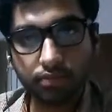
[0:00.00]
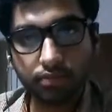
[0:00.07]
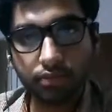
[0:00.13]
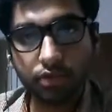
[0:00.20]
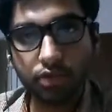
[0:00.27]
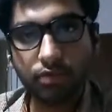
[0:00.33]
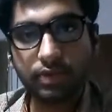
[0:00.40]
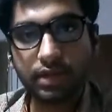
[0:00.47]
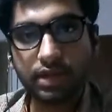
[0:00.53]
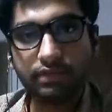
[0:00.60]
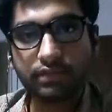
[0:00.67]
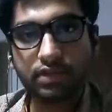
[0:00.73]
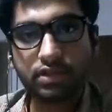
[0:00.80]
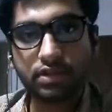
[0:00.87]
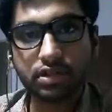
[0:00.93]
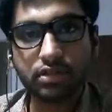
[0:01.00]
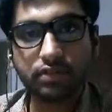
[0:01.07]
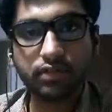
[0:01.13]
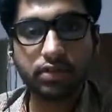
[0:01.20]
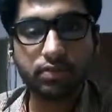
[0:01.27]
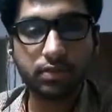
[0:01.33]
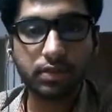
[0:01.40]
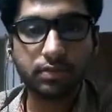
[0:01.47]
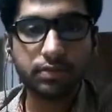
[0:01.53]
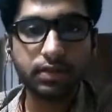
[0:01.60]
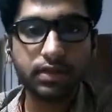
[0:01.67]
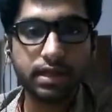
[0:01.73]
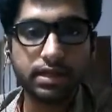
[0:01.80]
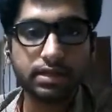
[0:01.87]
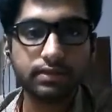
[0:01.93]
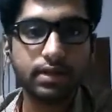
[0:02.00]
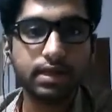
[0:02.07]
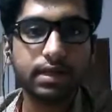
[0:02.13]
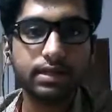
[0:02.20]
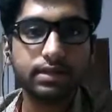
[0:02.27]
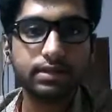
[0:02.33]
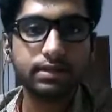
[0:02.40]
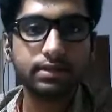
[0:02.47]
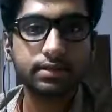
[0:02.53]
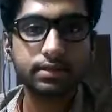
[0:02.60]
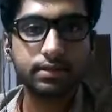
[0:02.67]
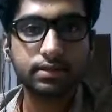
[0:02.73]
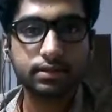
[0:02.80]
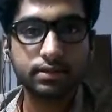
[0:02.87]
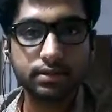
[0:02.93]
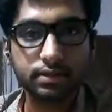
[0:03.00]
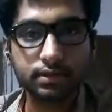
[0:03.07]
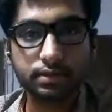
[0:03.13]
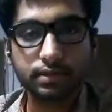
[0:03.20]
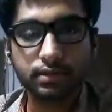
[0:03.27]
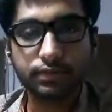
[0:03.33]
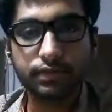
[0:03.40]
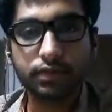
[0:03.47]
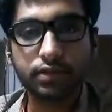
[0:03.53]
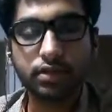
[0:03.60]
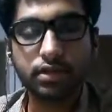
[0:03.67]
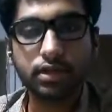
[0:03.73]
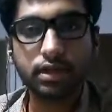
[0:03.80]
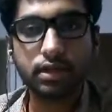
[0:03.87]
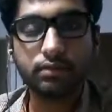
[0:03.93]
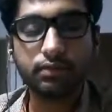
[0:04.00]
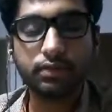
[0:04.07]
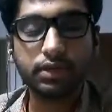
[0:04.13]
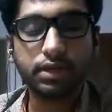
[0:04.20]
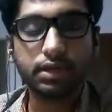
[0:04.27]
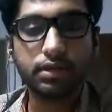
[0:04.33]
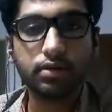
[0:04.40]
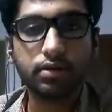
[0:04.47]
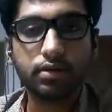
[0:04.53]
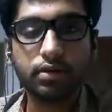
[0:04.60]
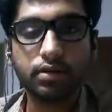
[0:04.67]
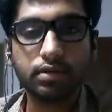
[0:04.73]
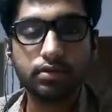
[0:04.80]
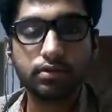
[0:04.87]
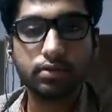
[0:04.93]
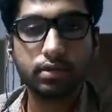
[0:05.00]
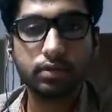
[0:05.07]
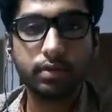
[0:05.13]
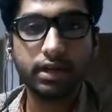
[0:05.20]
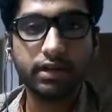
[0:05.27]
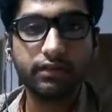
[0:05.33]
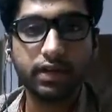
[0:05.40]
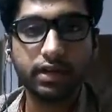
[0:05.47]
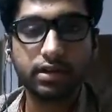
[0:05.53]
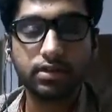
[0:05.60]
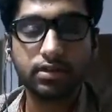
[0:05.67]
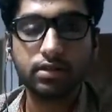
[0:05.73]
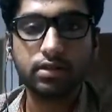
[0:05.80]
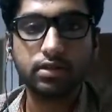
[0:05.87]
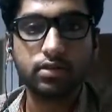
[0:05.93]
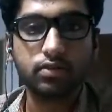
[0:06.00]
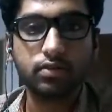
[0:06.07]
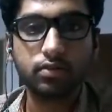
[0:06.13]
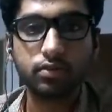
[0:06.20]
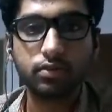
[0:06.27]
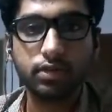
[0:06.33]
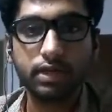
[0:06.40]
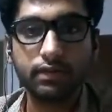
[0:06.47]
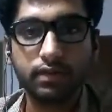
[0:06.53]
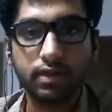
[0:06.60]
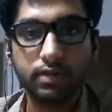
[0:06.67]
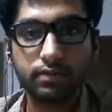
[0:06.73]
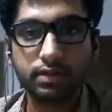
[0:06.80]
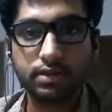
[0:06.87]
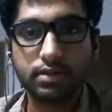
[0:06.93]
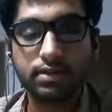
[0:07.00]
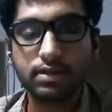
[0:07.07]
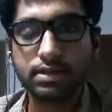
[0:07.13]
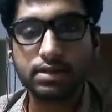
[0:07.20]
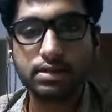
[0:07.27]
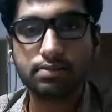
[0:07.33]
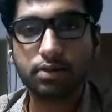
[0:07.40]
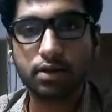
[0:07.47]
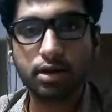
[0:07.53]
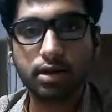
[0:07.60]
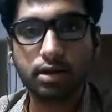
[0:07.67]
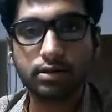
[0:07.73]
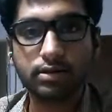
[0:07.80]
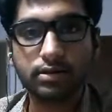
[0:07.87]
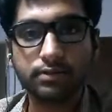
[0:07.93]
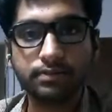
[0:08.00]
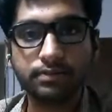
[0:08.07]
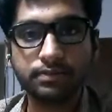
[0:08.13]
beneficial for people as well as for the company or the manufacturers who develop these products.